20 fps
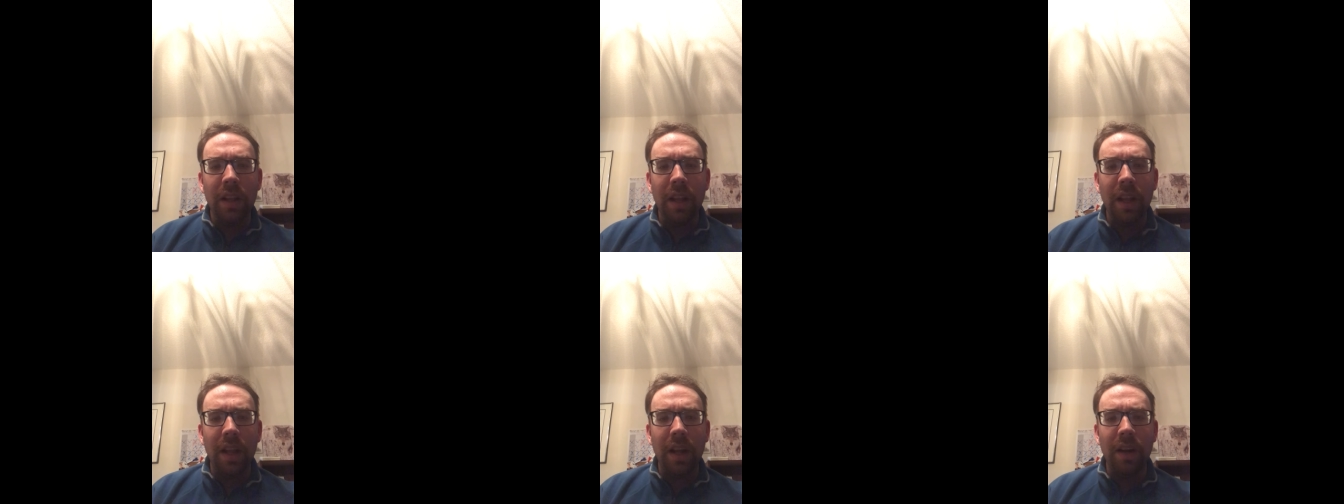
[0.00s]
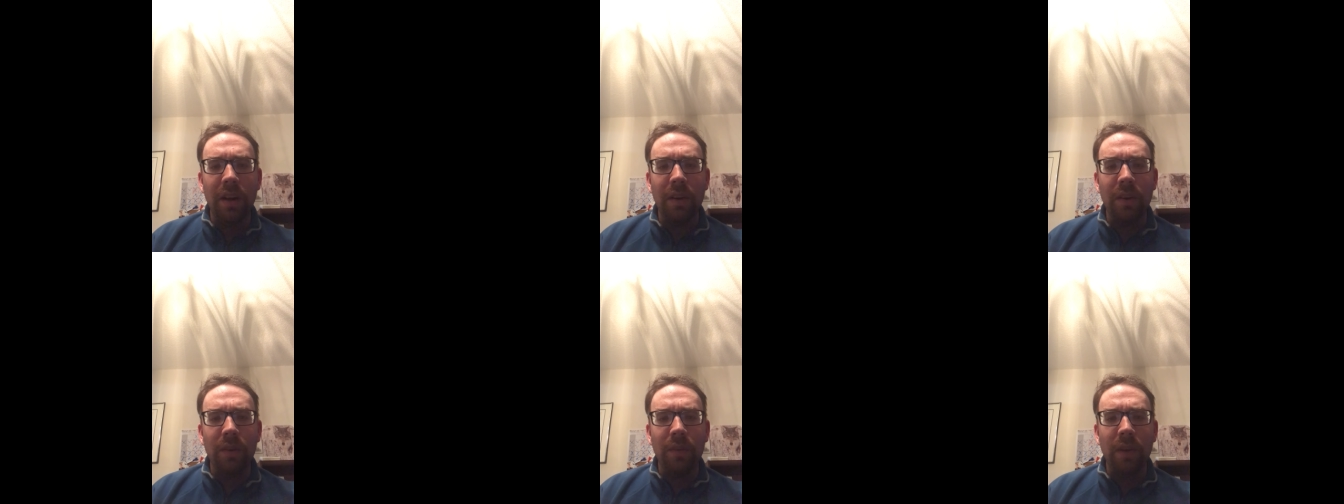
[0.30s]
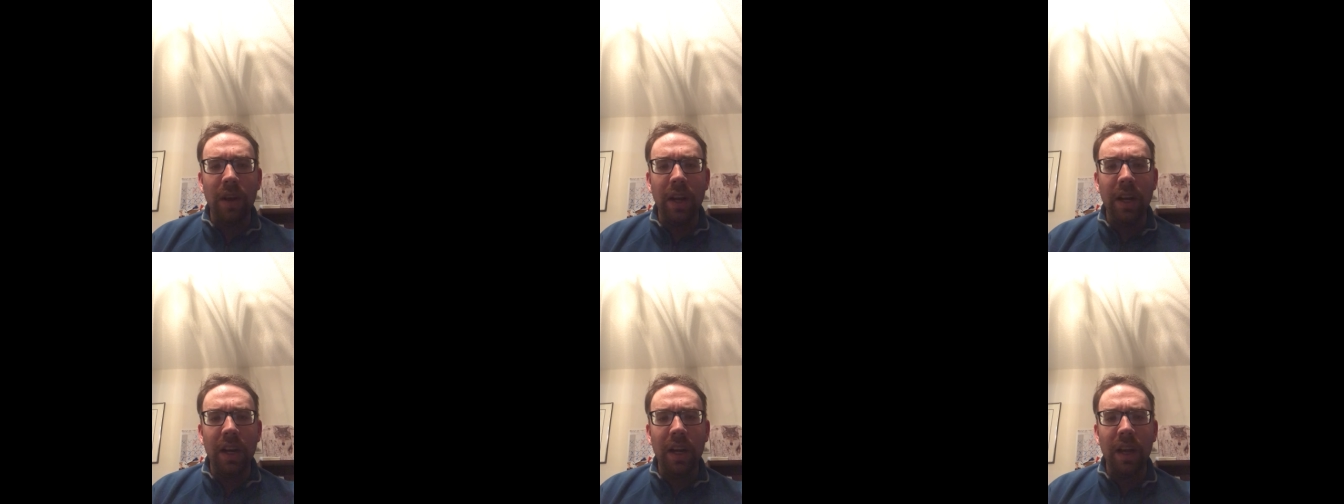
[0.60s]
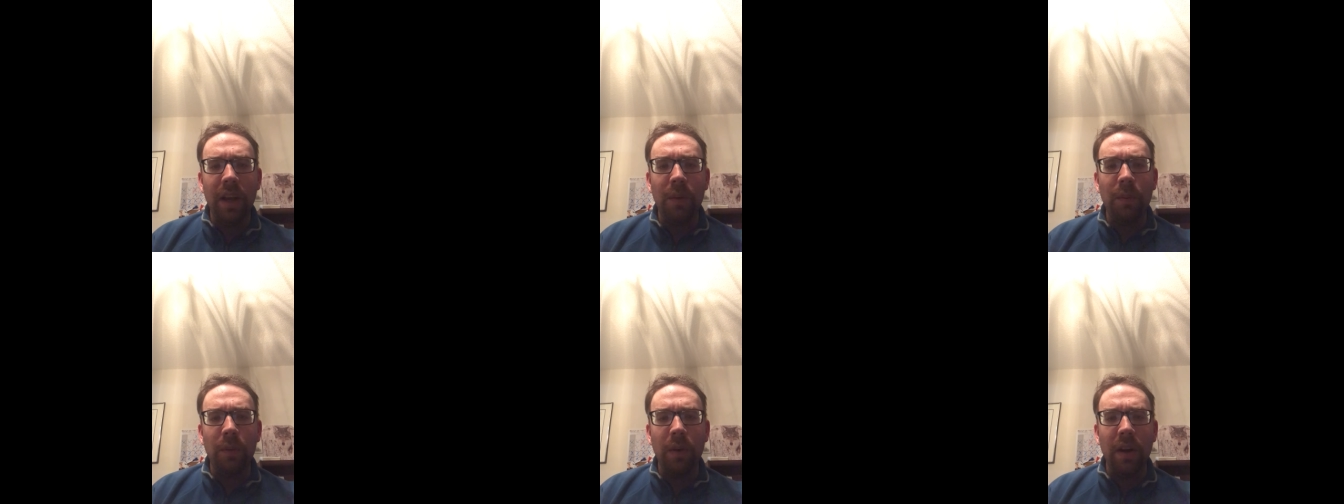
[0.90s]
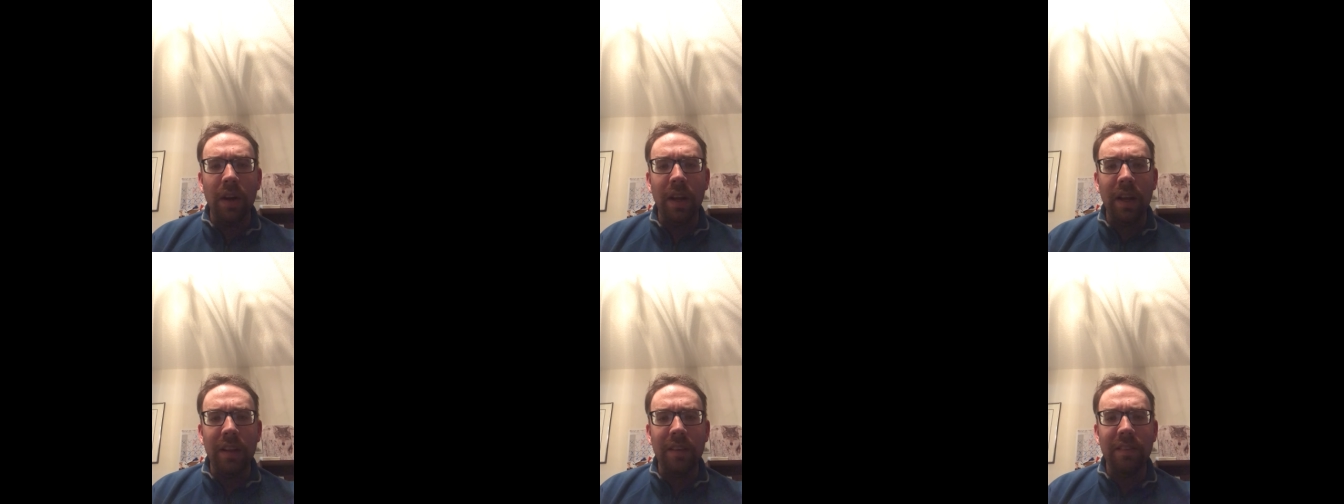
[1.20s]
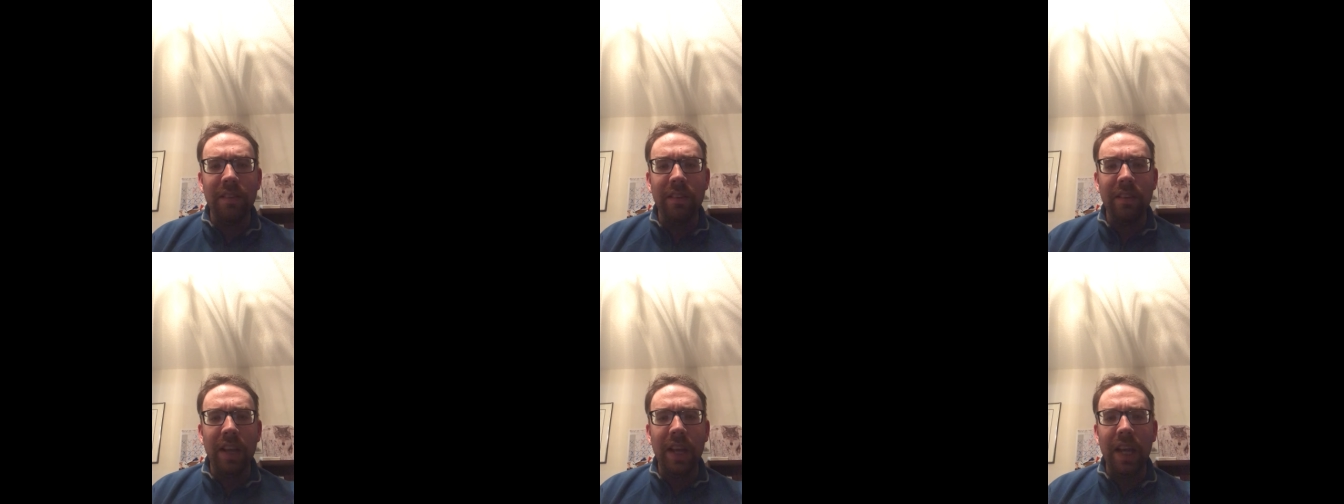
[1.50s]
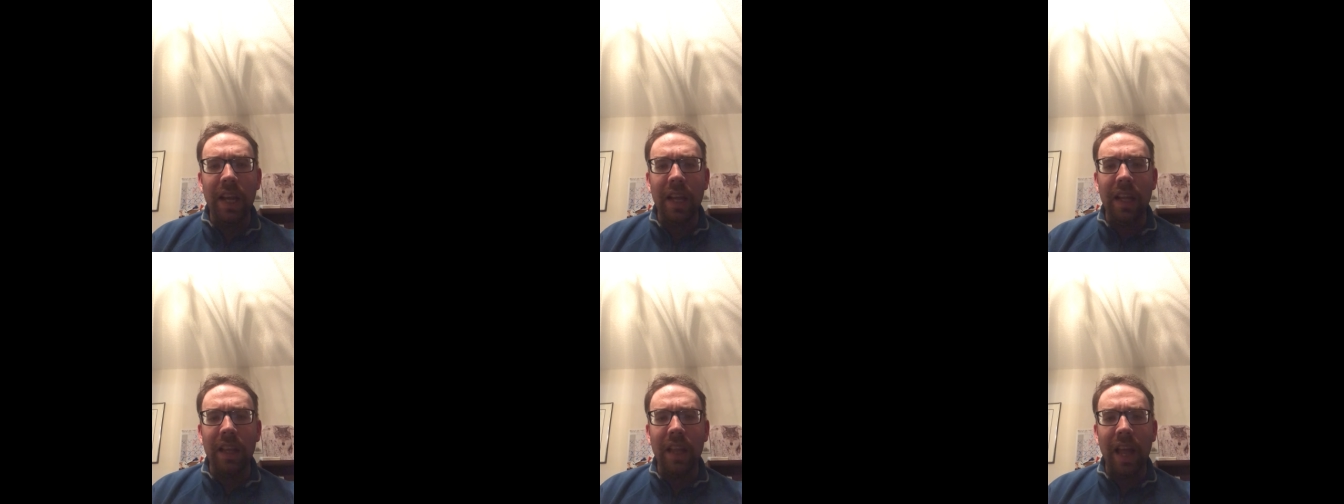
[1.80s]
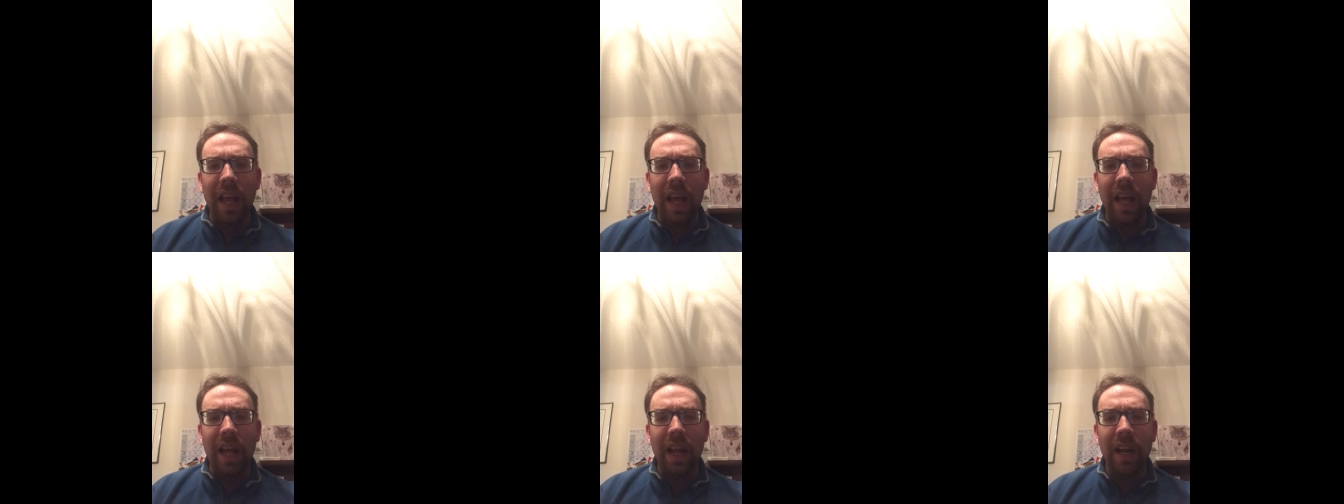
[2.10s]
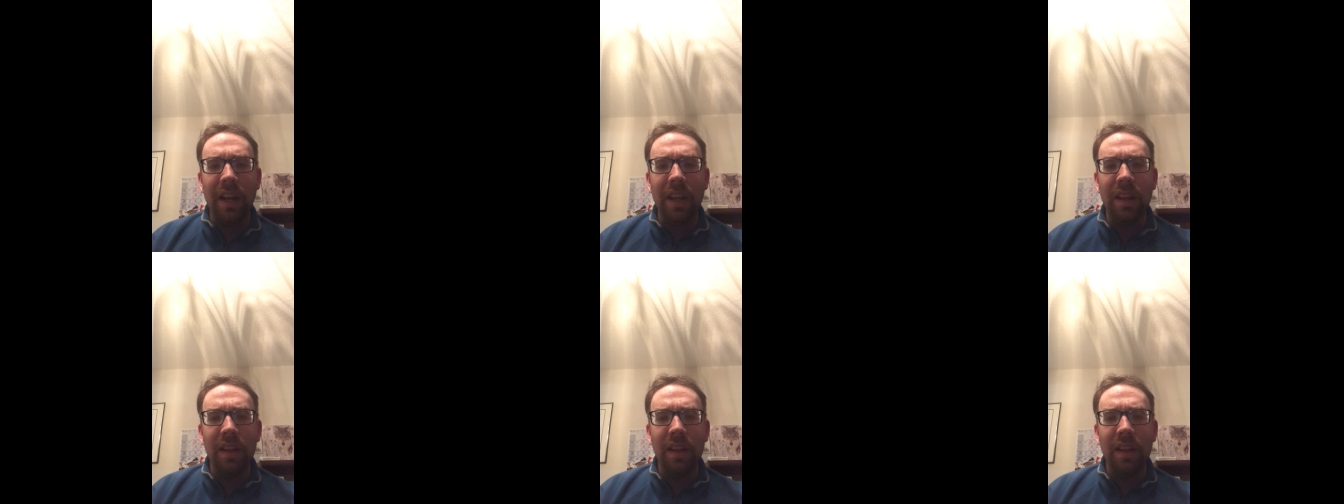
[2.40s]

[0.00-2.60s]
and right now we're not seeing that.